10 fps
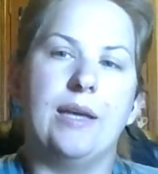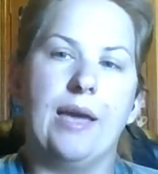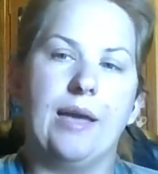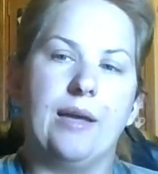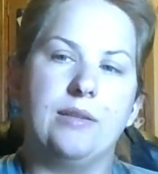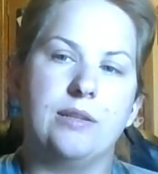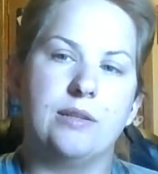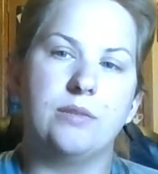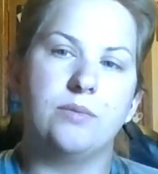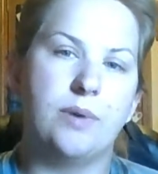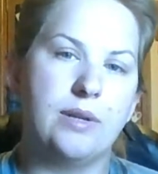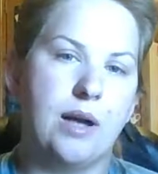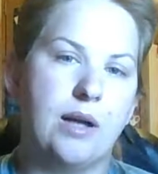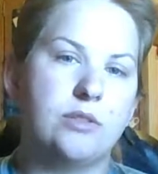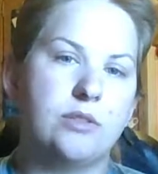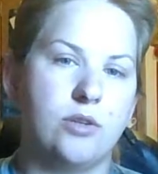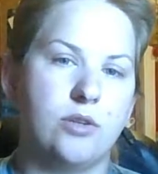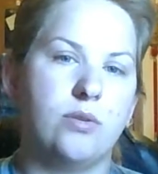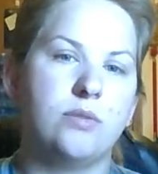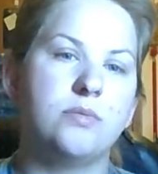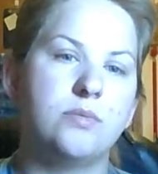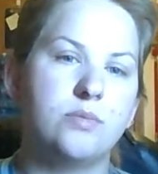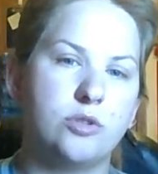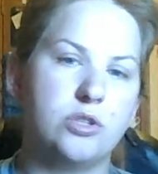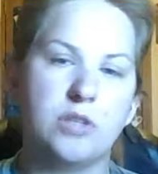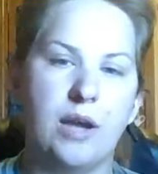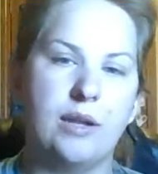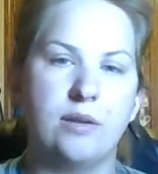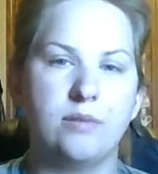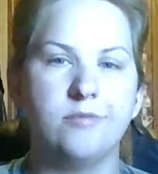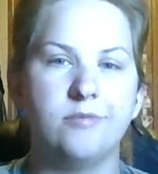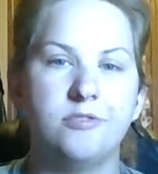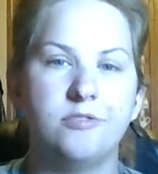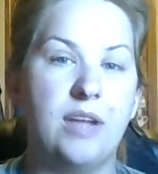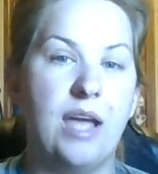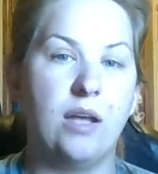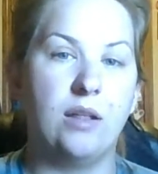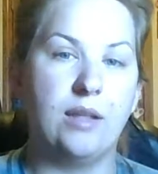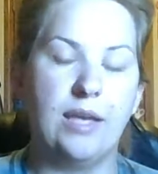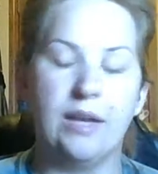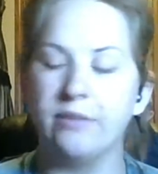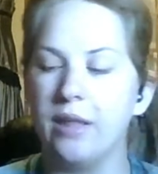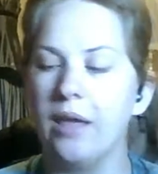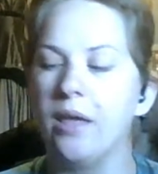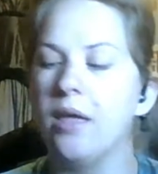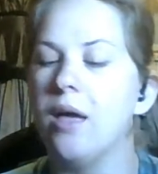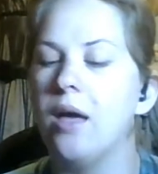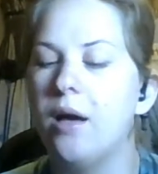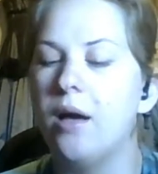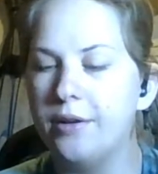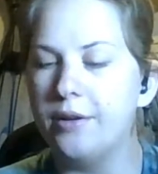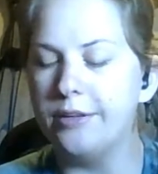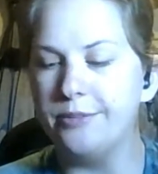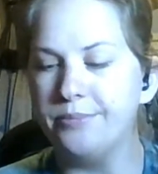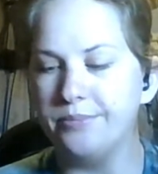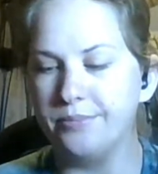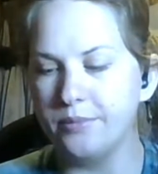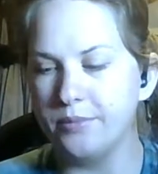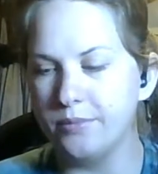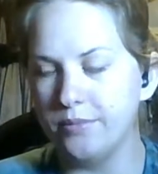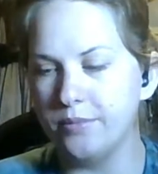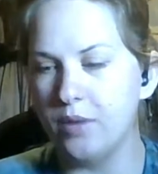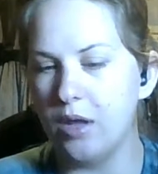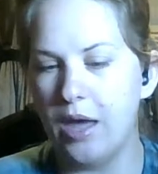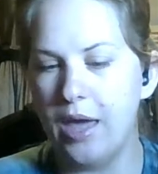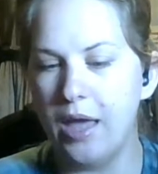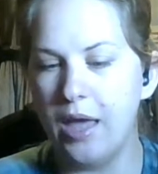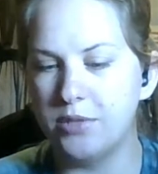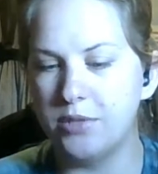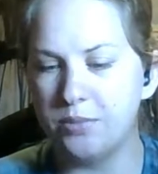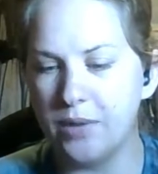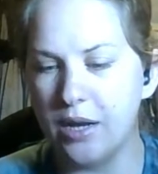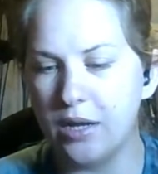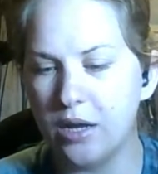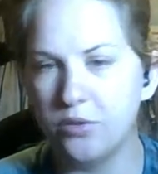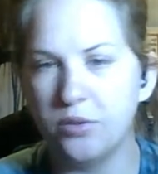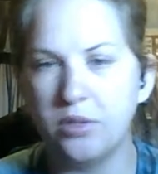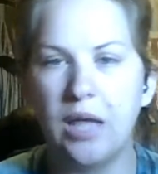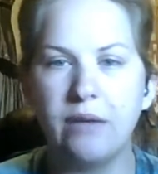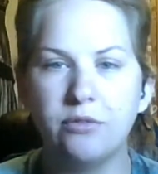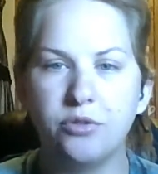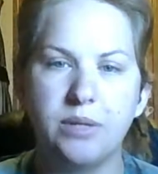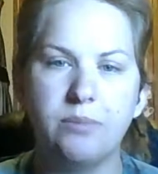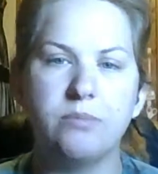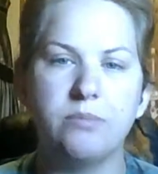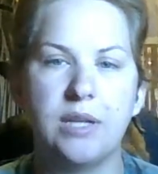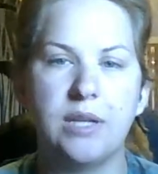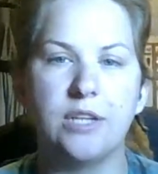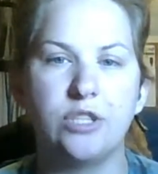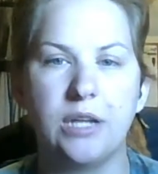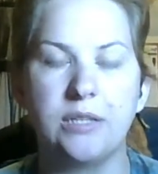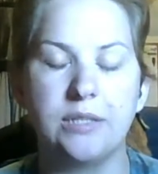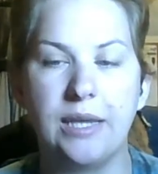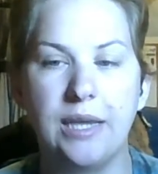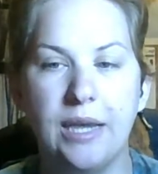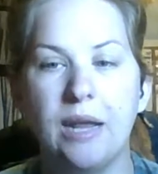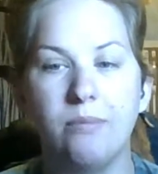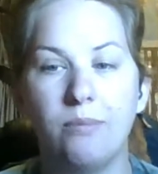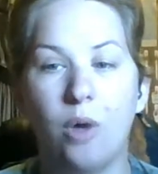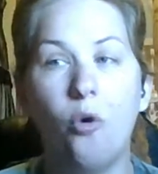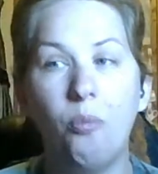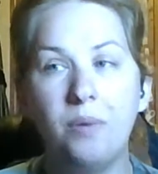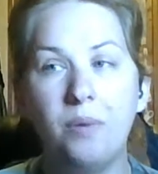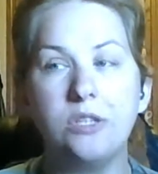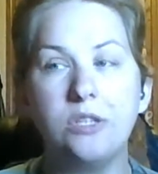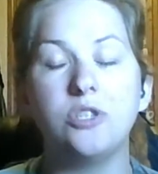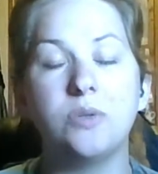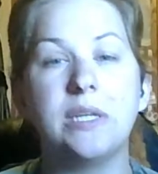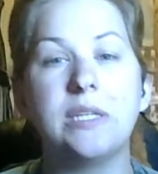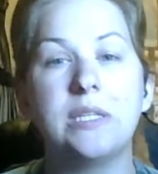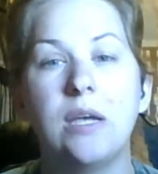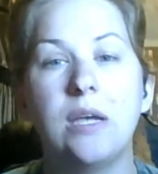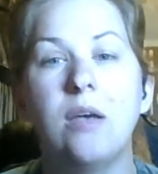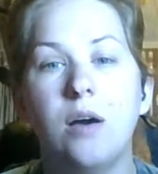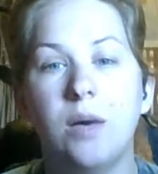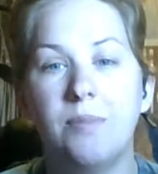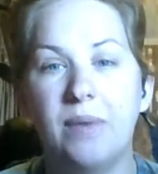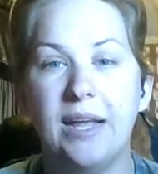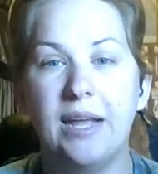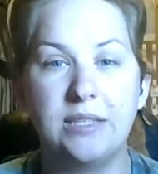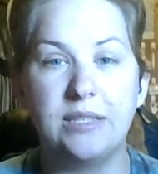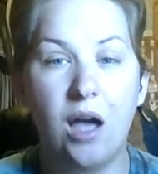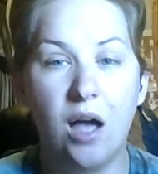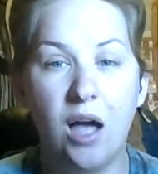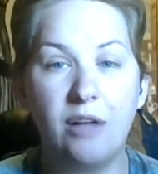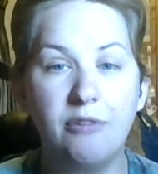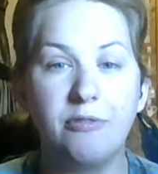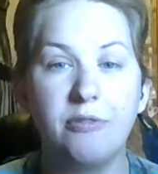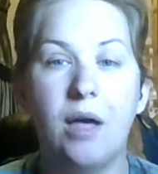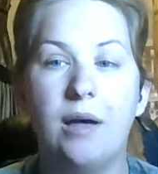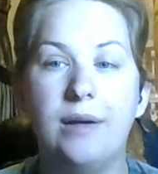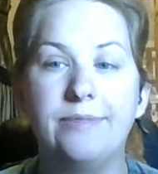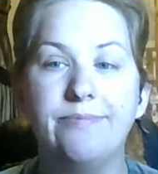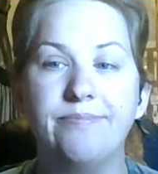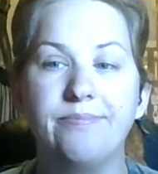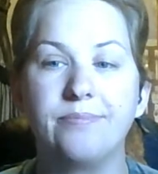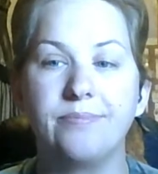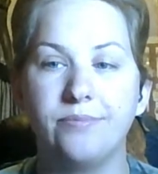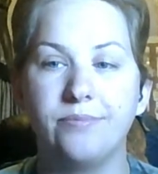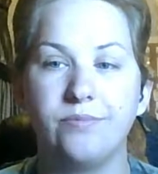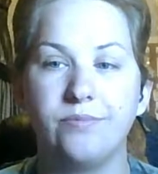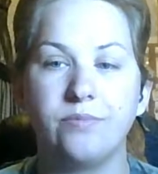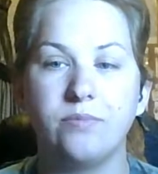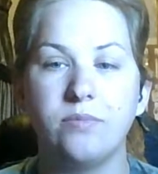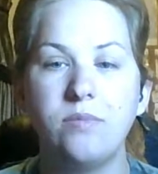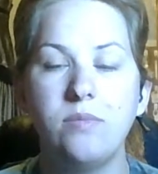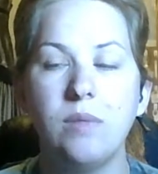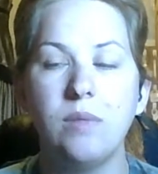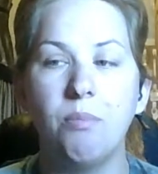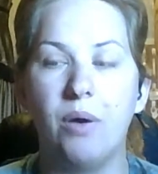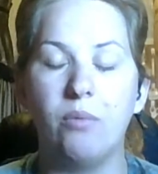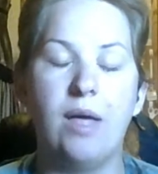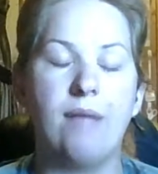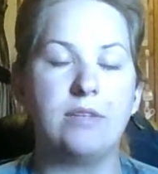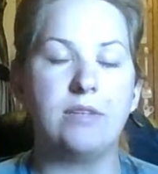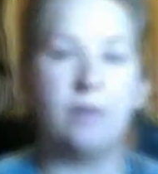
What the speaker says: and whatnot, so we're just kind of finagling everything. I am still planning on doing a live stream the next chance I get. I'm hoping to do it on my next day off, but we'll have to